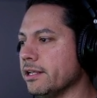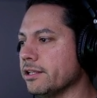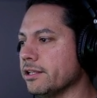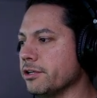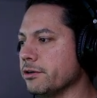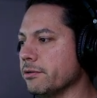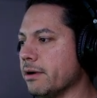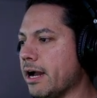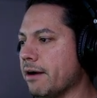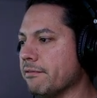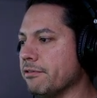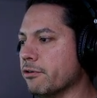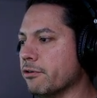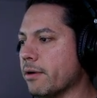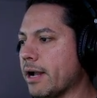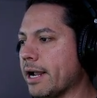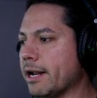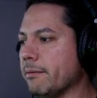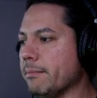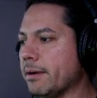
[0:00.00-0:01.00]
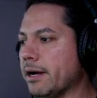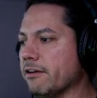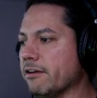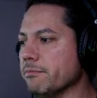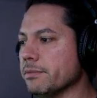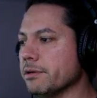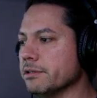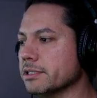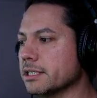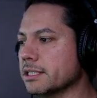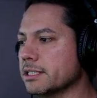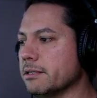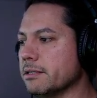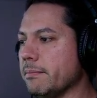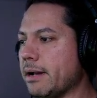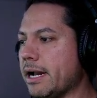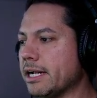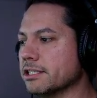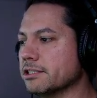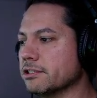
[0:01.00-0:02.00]
you have the right amount of music to
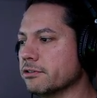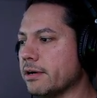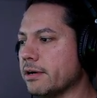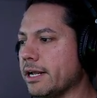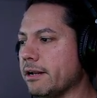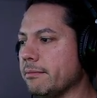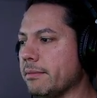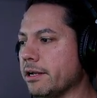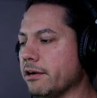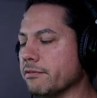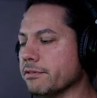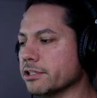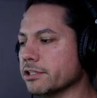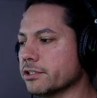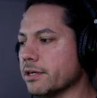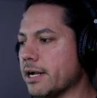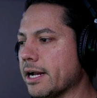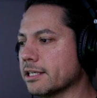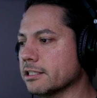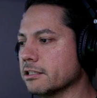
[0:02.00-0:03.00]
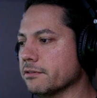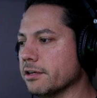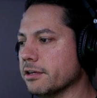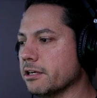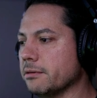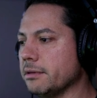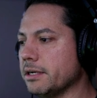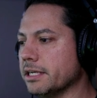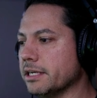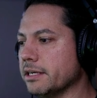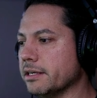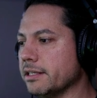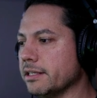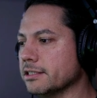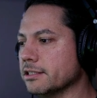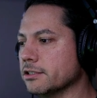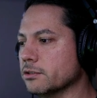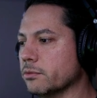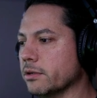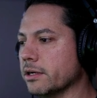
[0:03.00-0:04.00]
match the right amount of your track. So if I come down here,
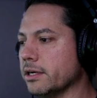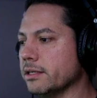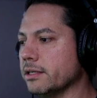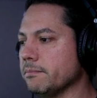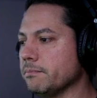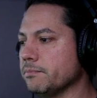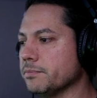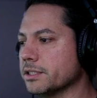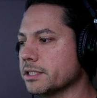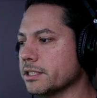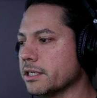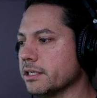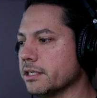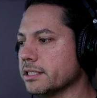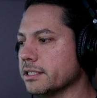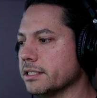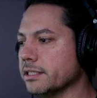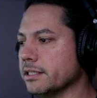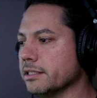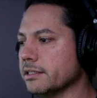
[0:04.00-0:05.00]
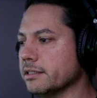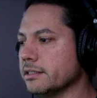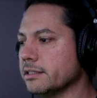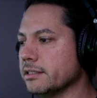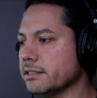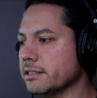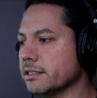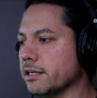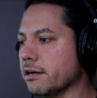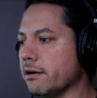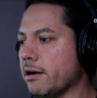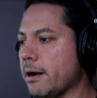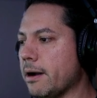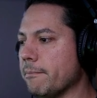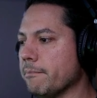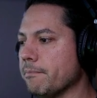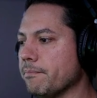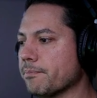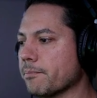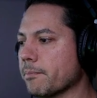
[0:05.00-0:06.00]
this is where it starts to go out.
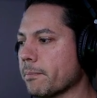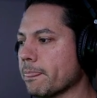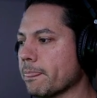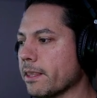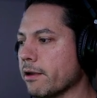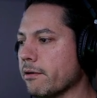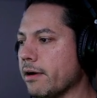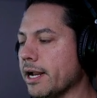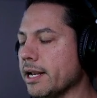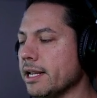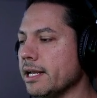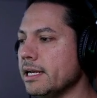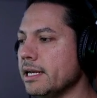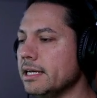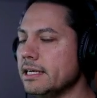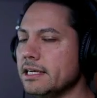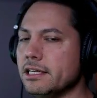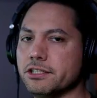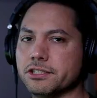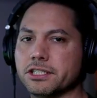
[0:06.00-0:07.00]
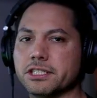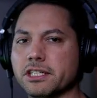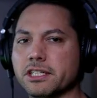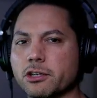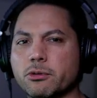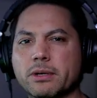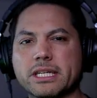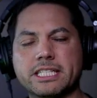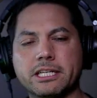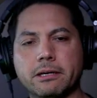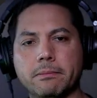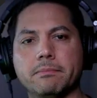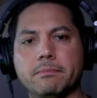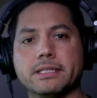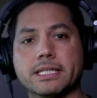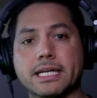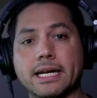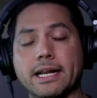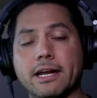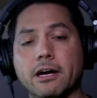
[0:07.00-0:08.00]
All right, just another quick tip
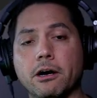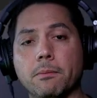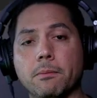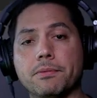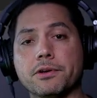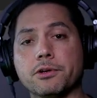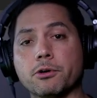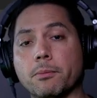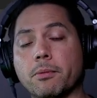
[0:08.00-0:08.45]
to kind of help your